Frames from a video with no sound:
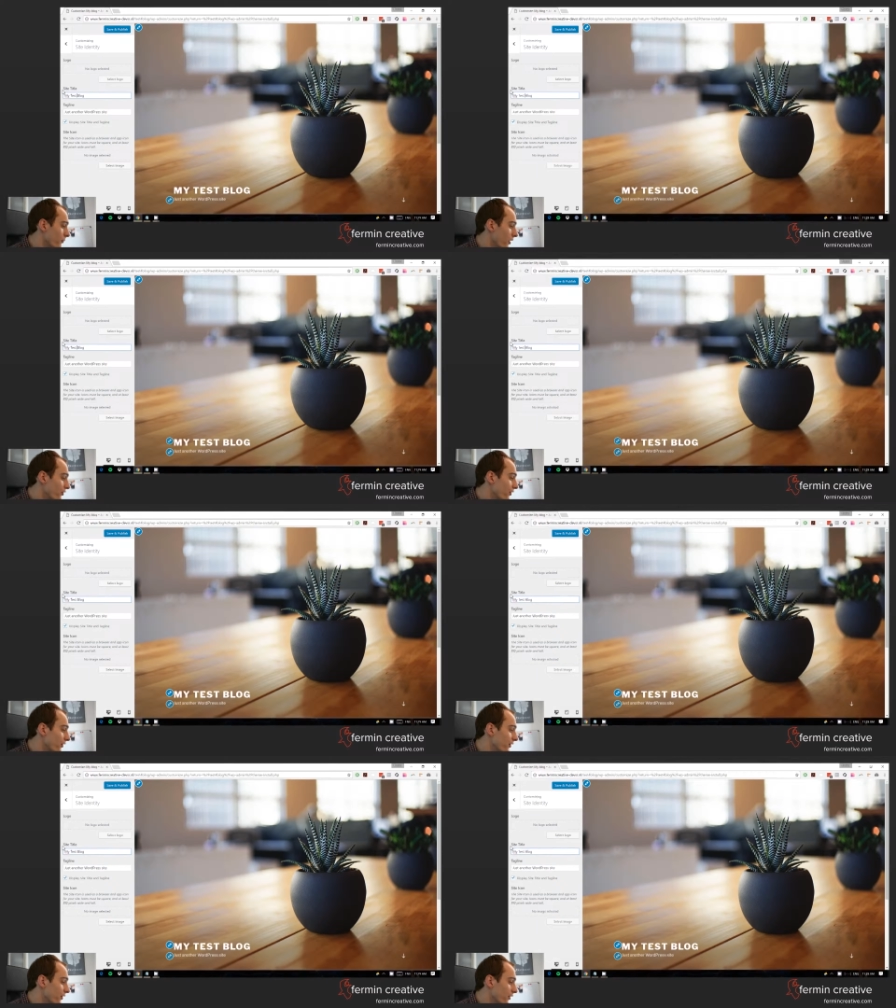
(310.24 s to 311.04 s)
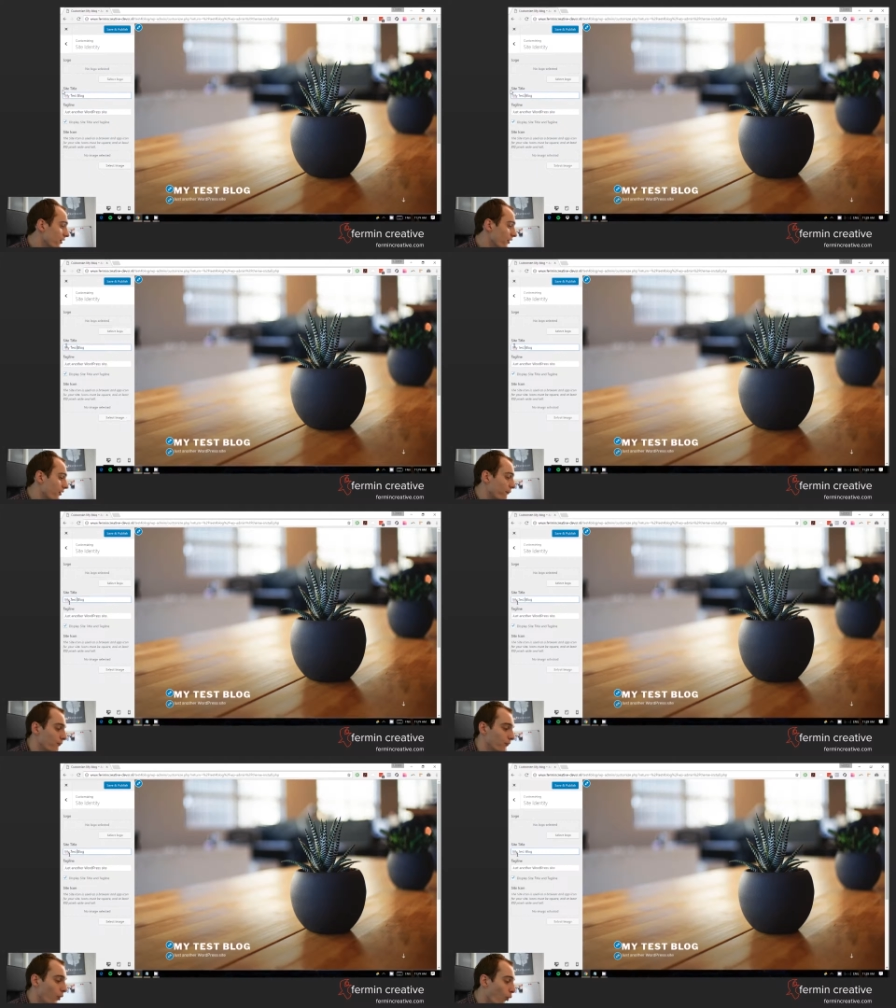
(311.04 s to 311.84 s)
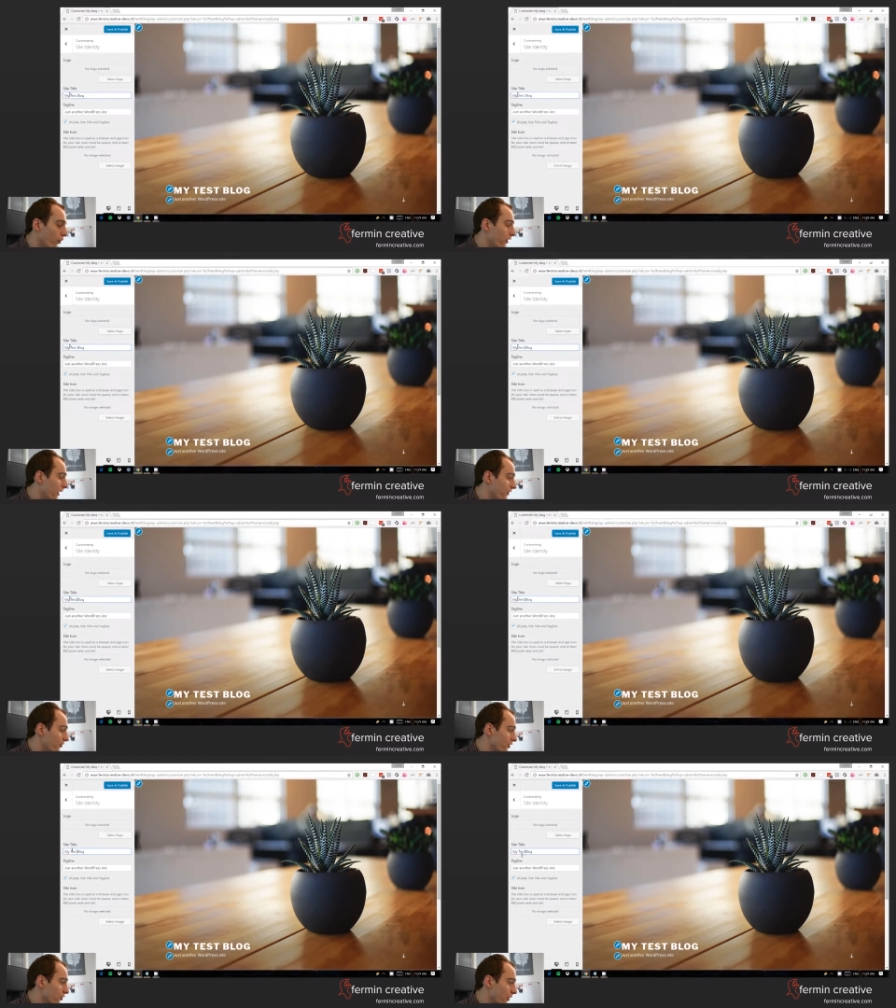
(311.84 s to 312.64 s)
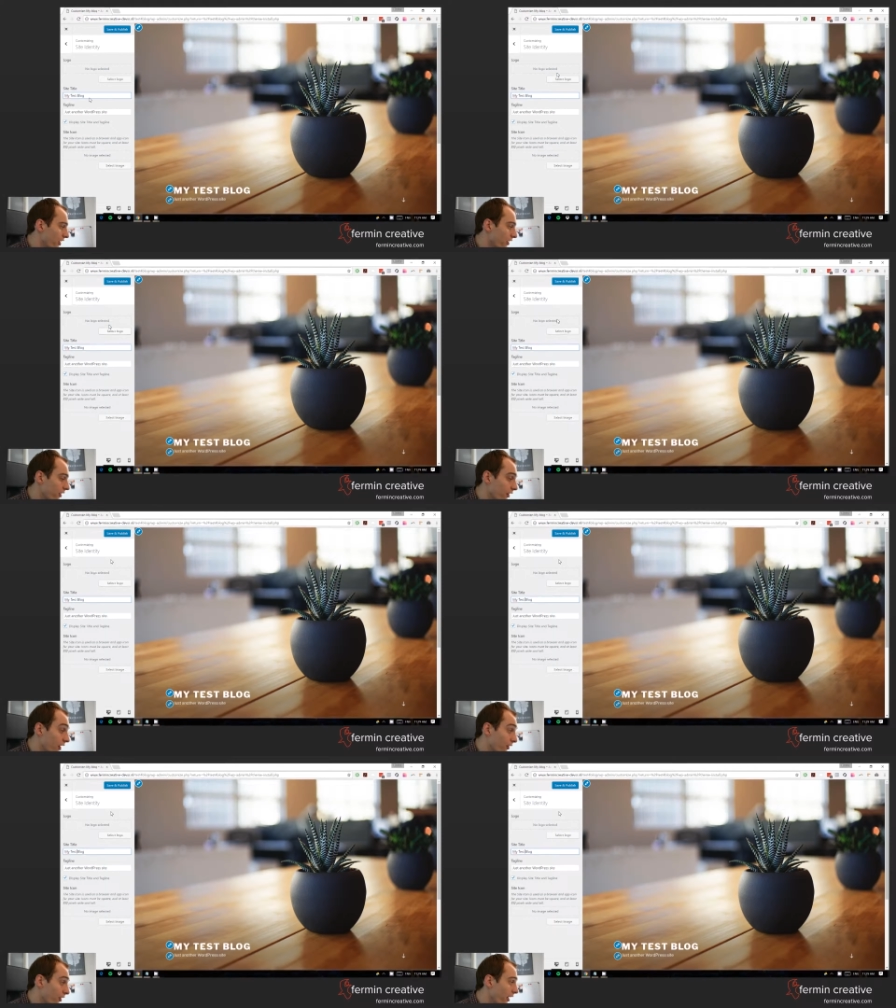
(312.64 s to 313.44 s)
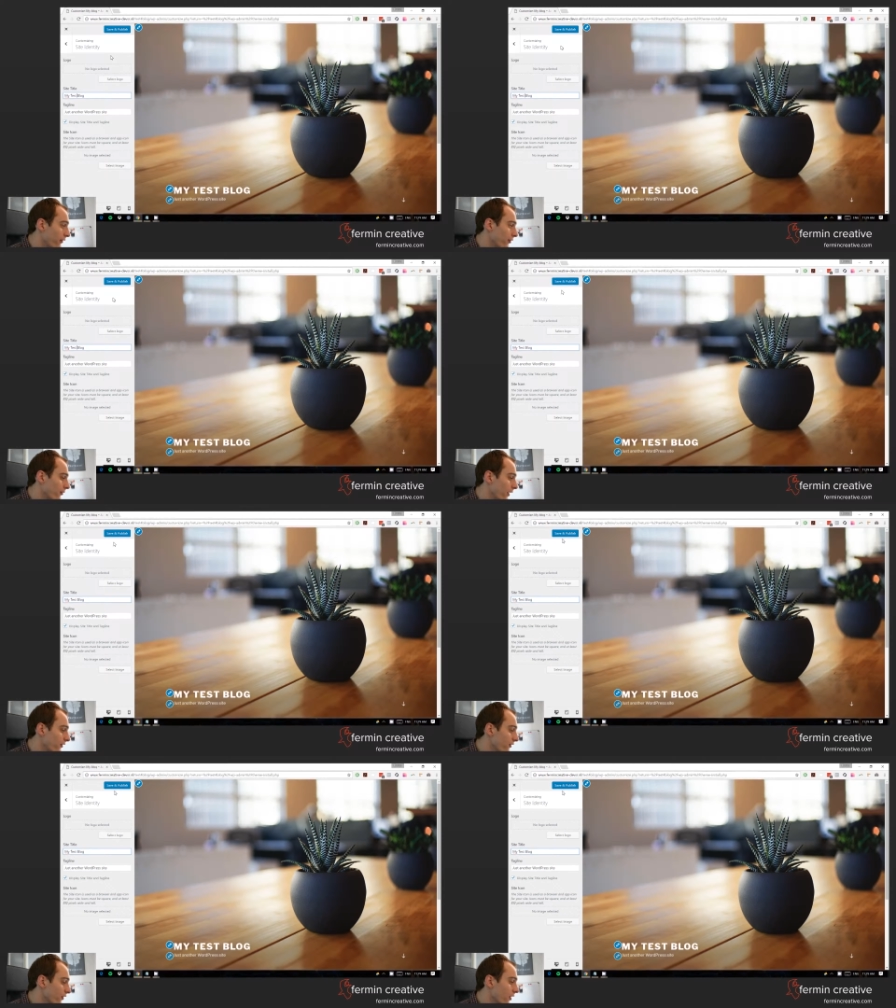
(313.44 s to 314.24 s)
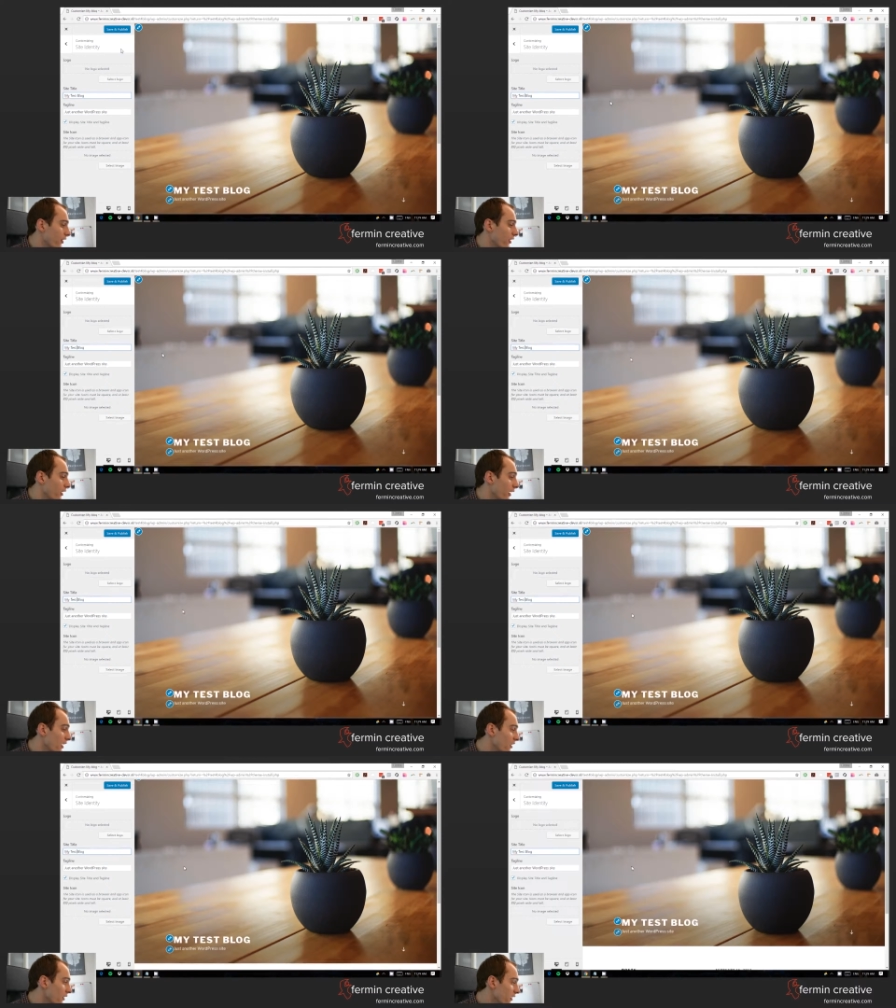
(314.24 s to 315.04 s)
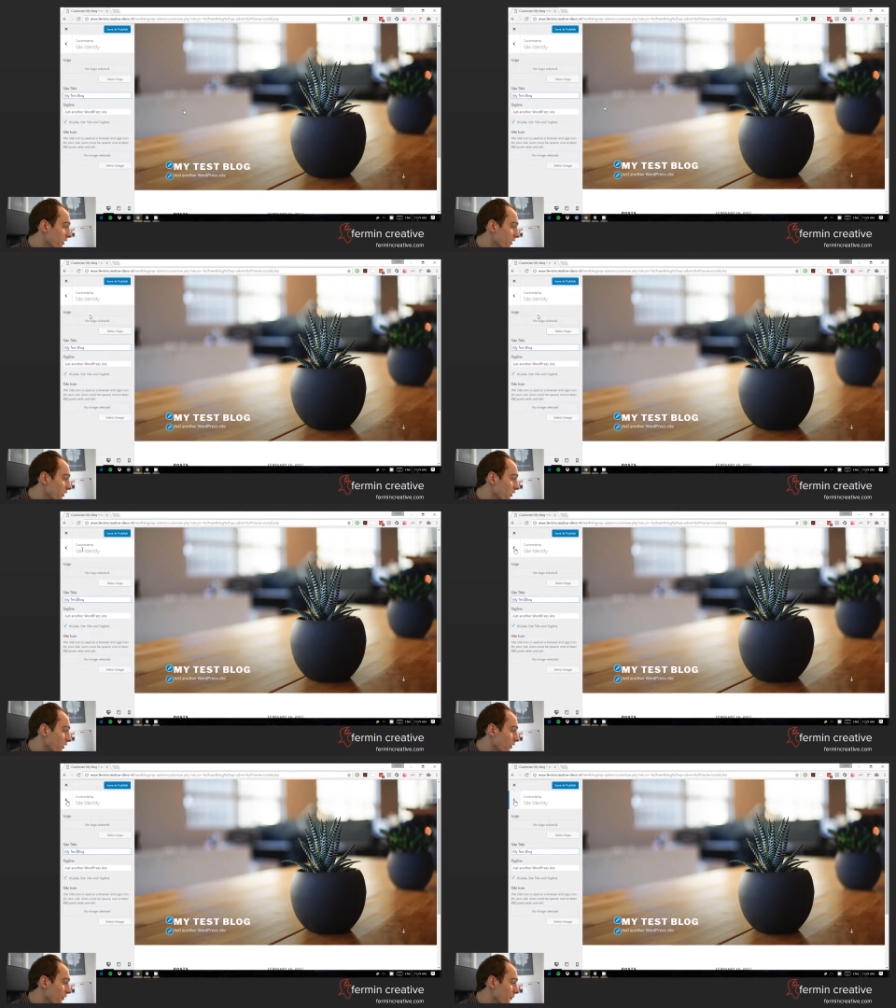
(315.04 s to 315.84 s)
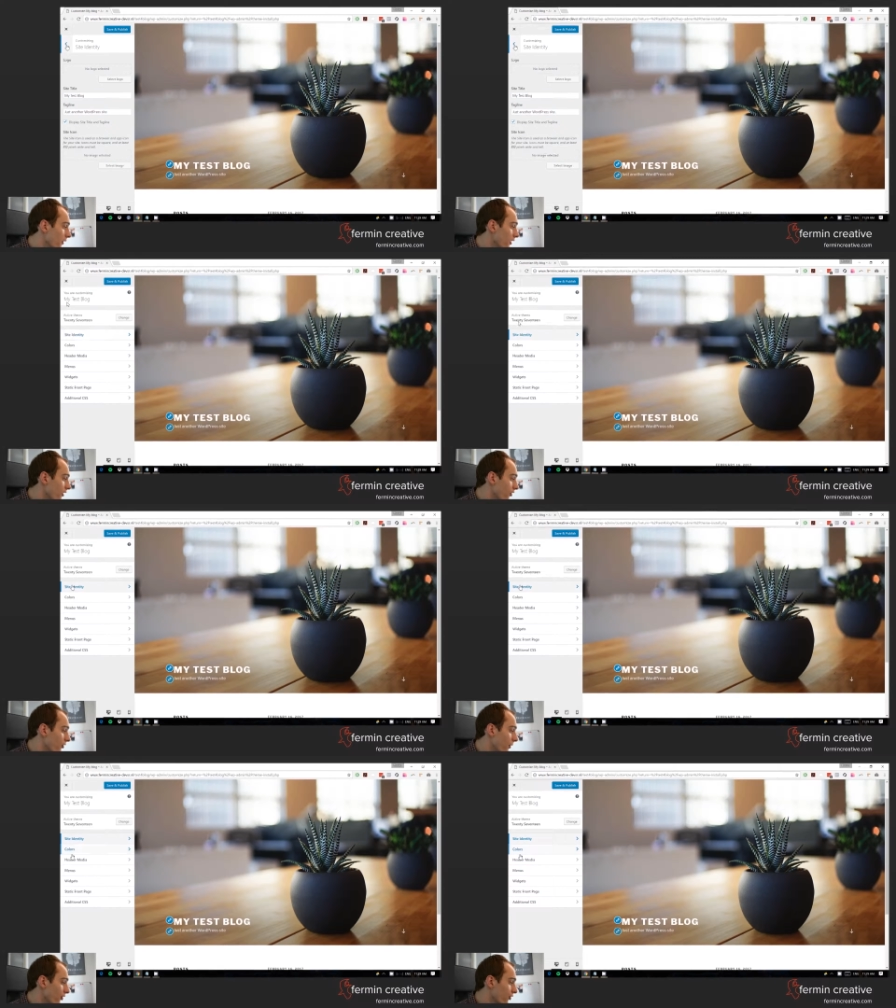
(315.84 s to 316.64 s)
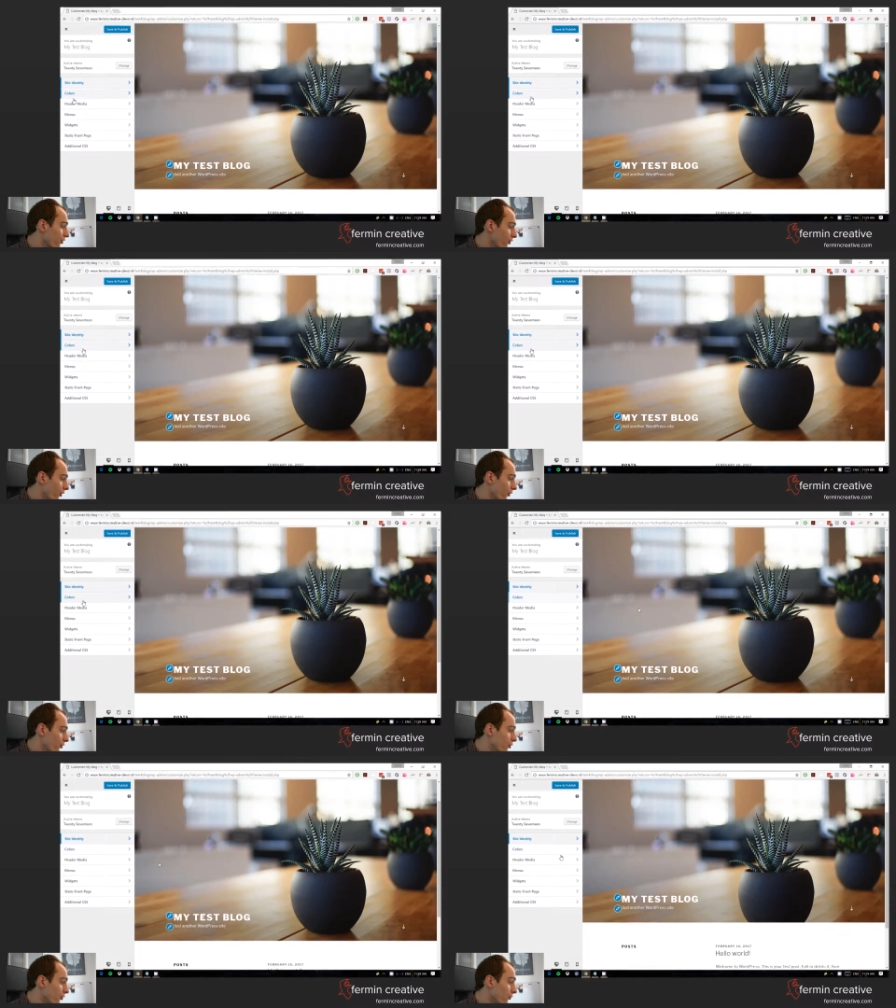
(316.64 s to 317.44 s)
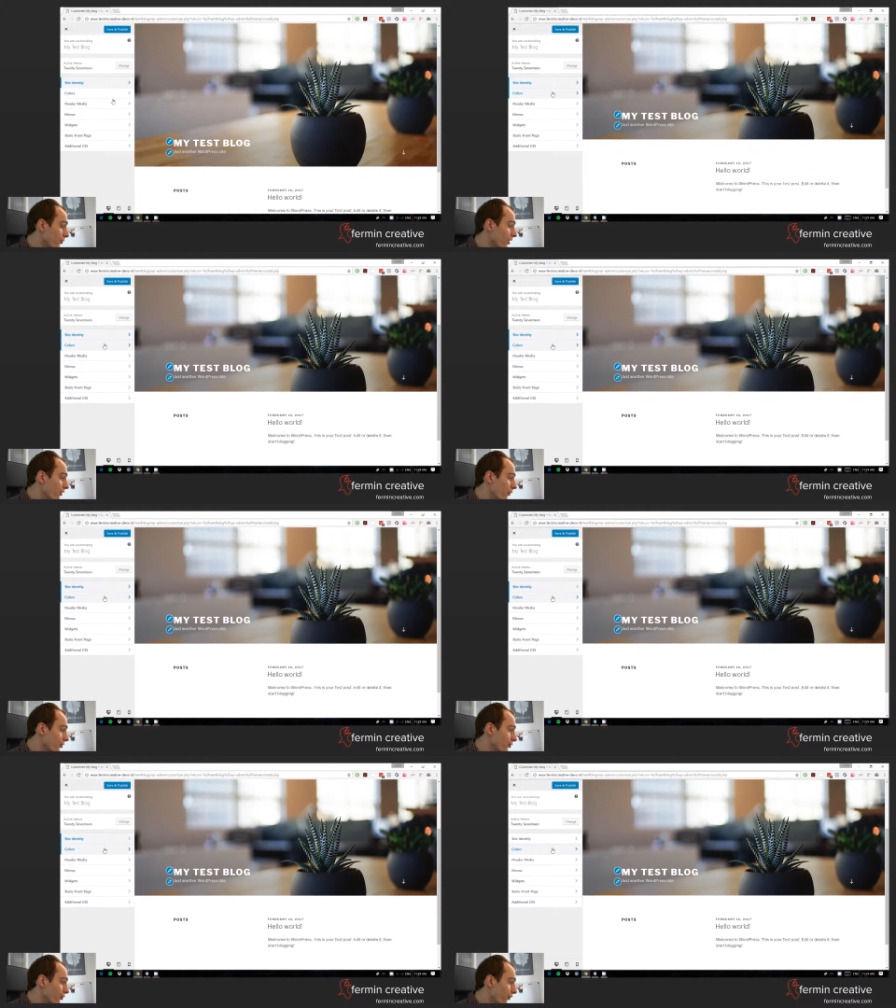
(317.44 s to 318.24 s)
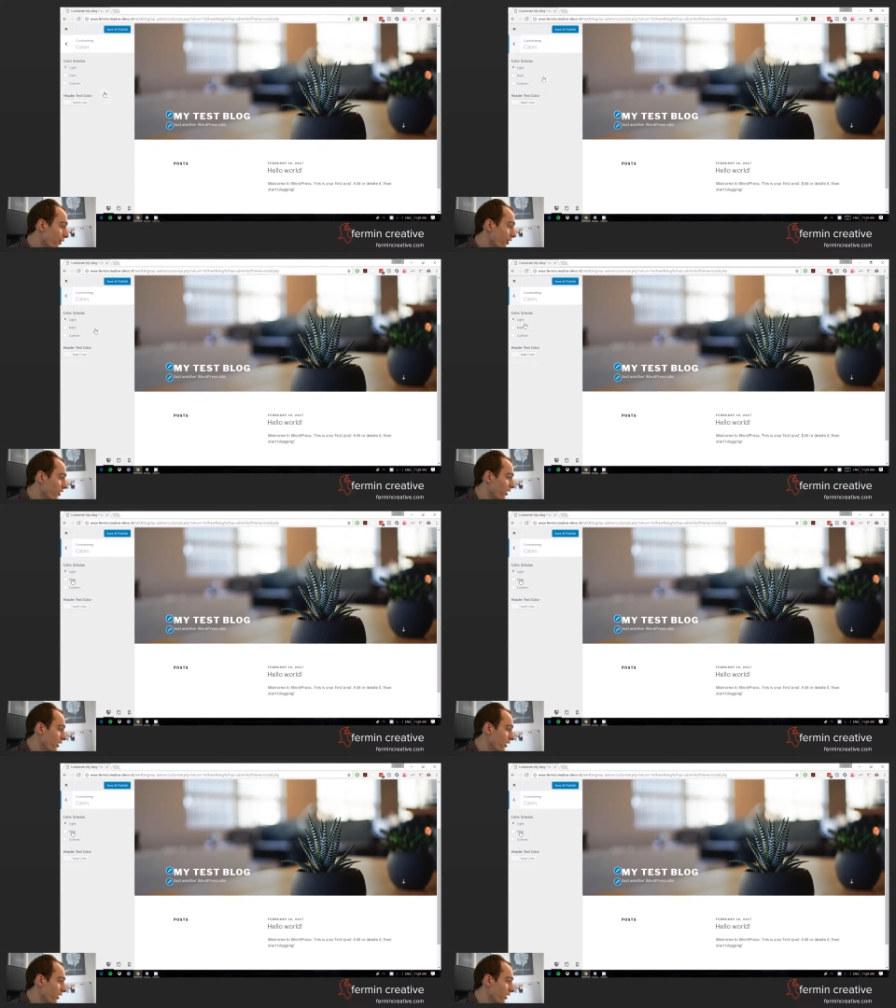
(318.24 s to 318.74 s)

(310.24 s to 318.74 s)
basically all the items that you're making here are live reflected in the customizers, so you really know what you're doing.